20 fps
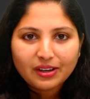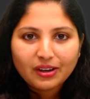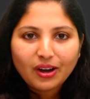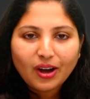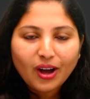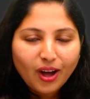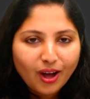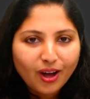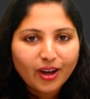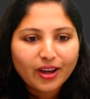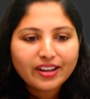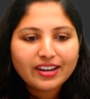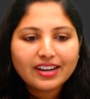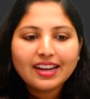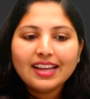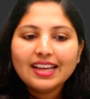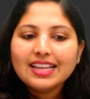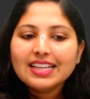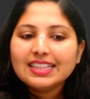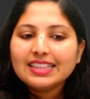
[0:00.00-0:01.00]
or
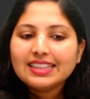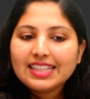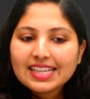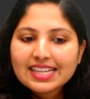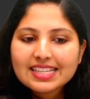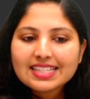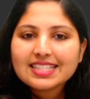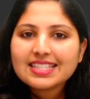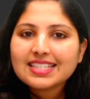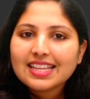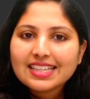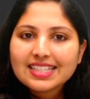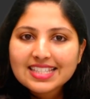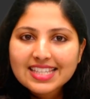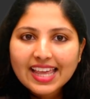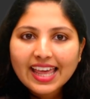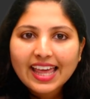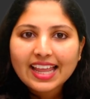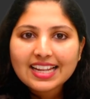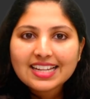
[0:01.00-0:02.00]
these
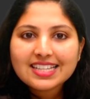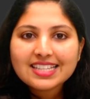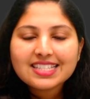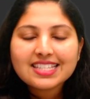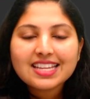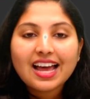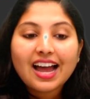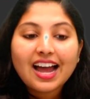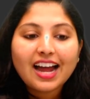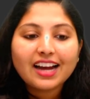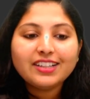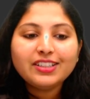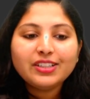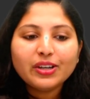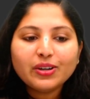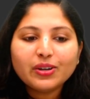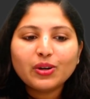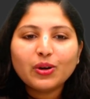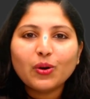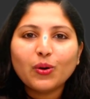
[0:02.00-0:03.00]
cells
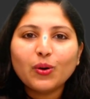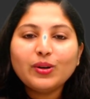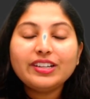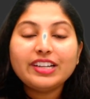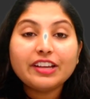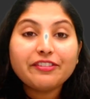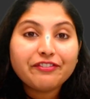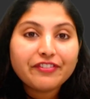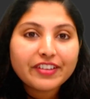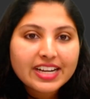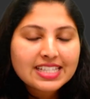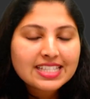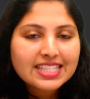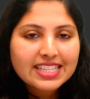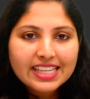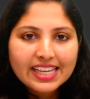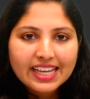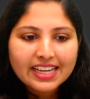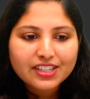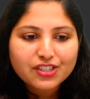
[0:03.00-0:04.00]
undergo
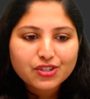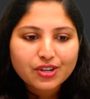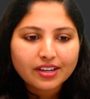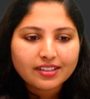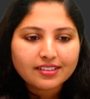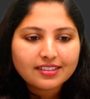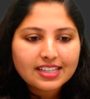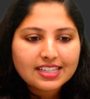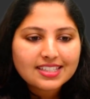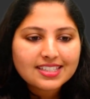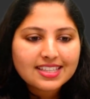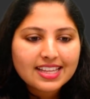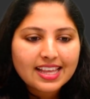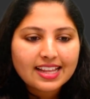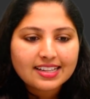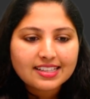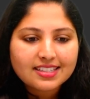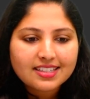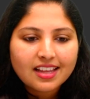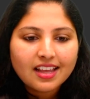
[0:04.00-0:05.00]
differentiation. These
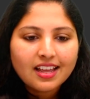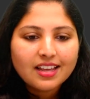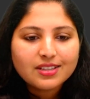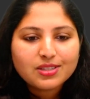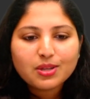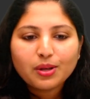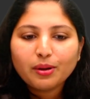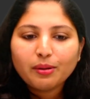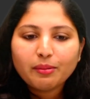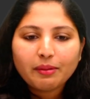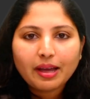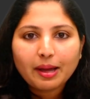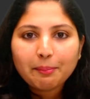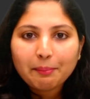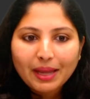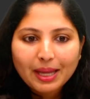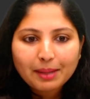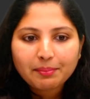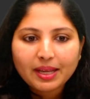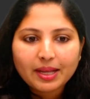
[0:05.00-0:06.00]
cells, so
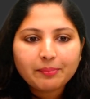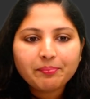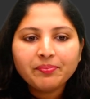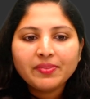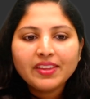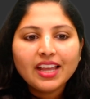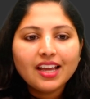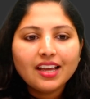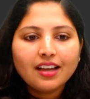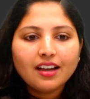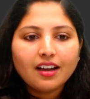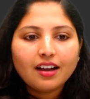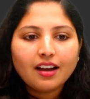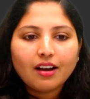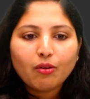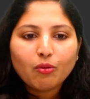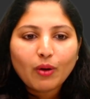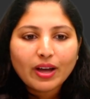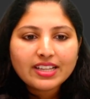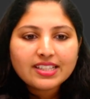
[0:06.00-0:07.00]
maybe
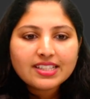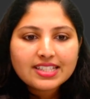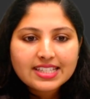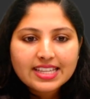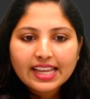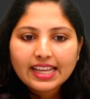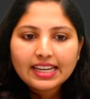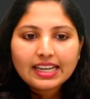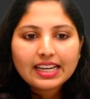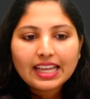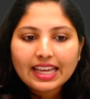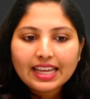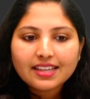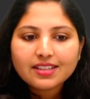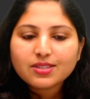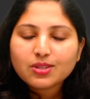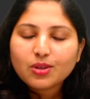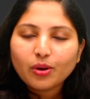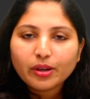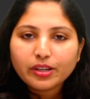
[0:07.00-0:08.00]
one cell
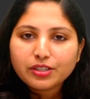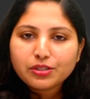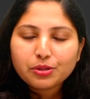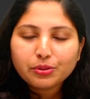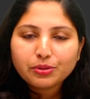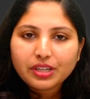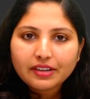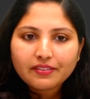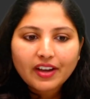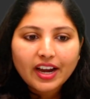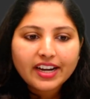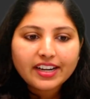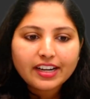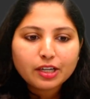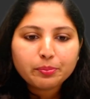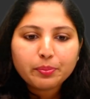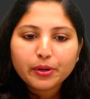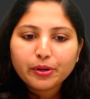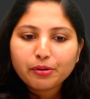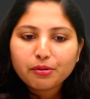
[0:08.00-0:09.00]
is going to divide
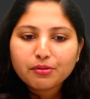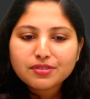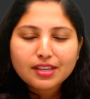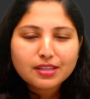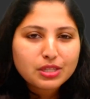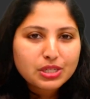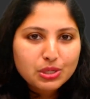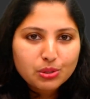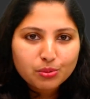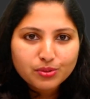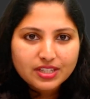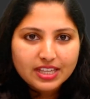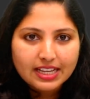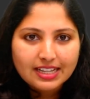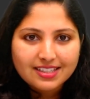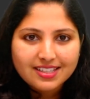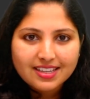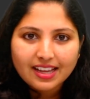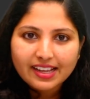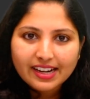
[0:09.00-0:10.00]
and produces two
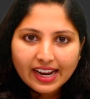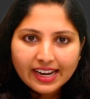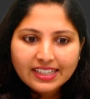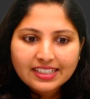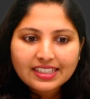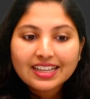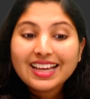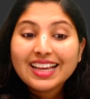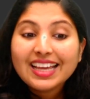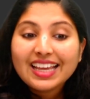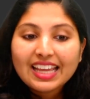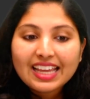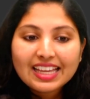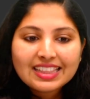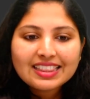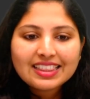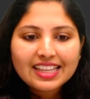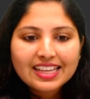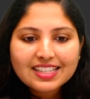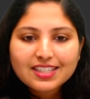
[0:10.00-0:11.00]
cells, right?
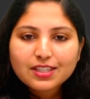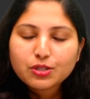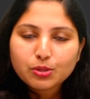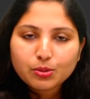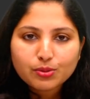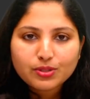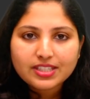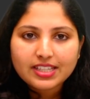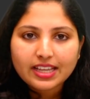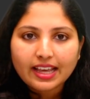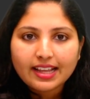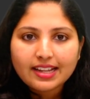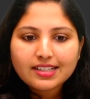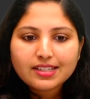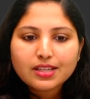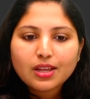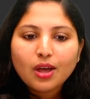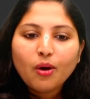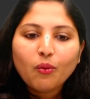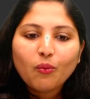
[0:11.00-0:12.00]
In these two
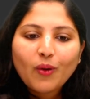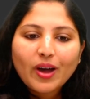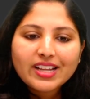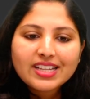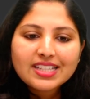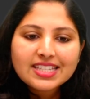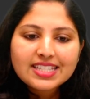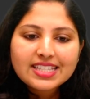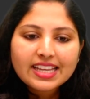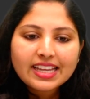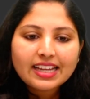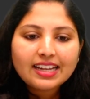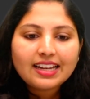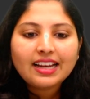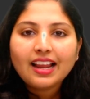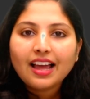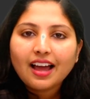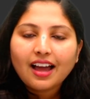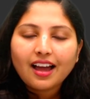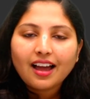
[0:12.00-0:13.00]
cells, one cell
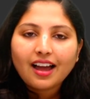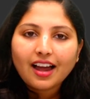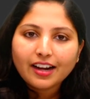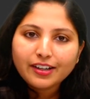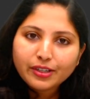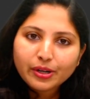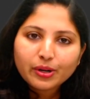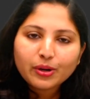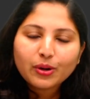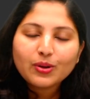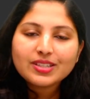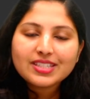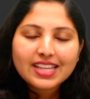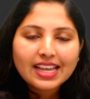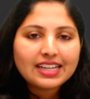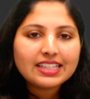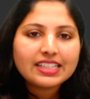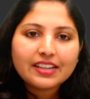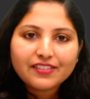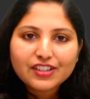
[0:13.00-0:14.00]
undergoes
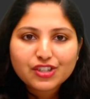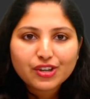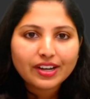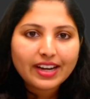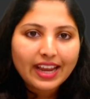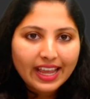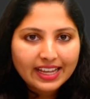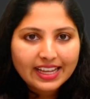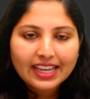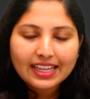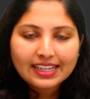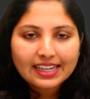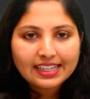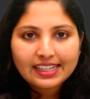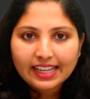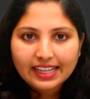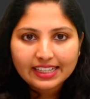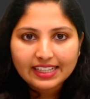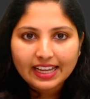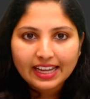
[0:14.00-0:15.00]
cell division again and
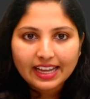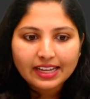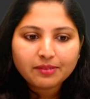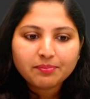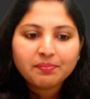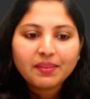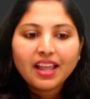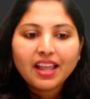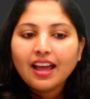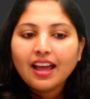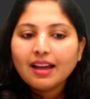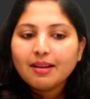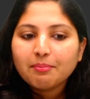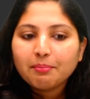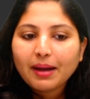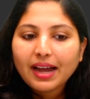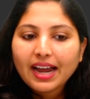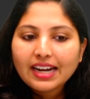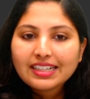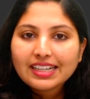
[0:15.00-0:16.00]
again,
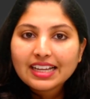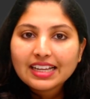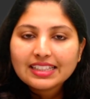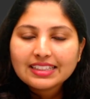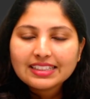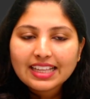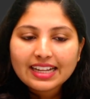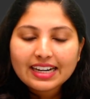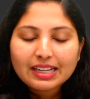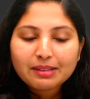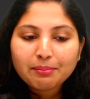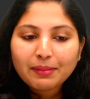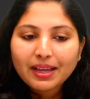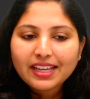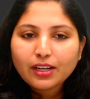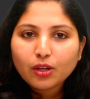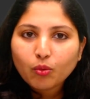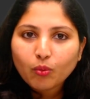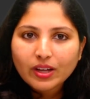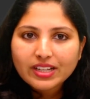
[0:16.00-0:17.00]
but the
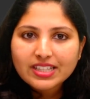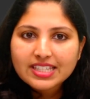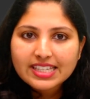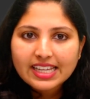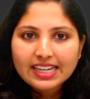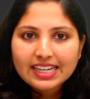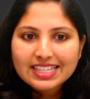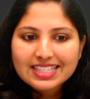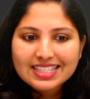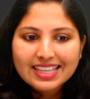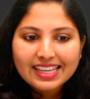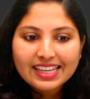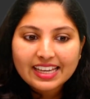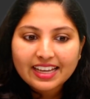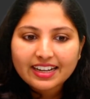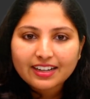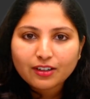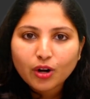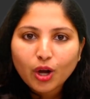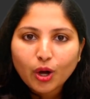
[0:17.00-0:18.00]
remaining one cell is
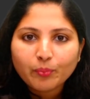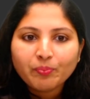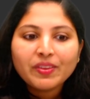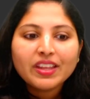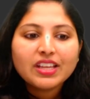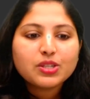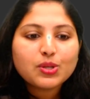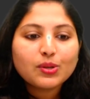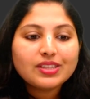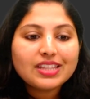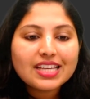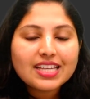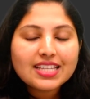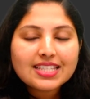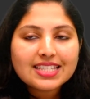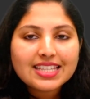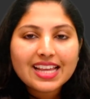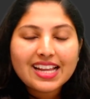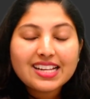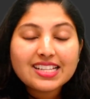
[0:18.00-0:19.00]
here, no? So these
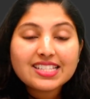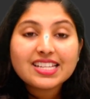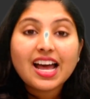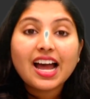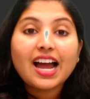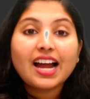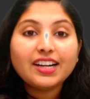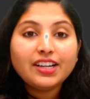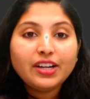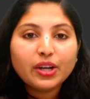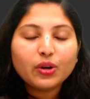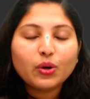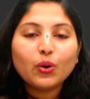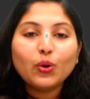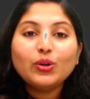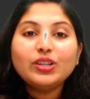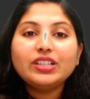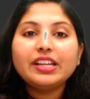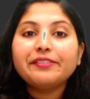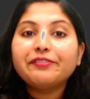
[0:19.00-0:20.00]
cells
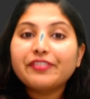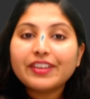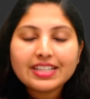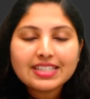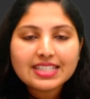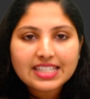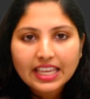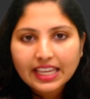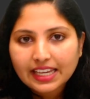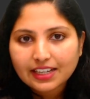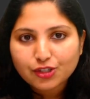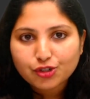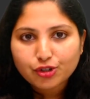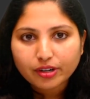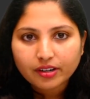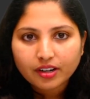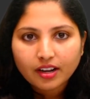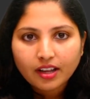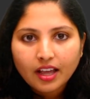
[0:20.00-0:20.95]
undergo differentiation.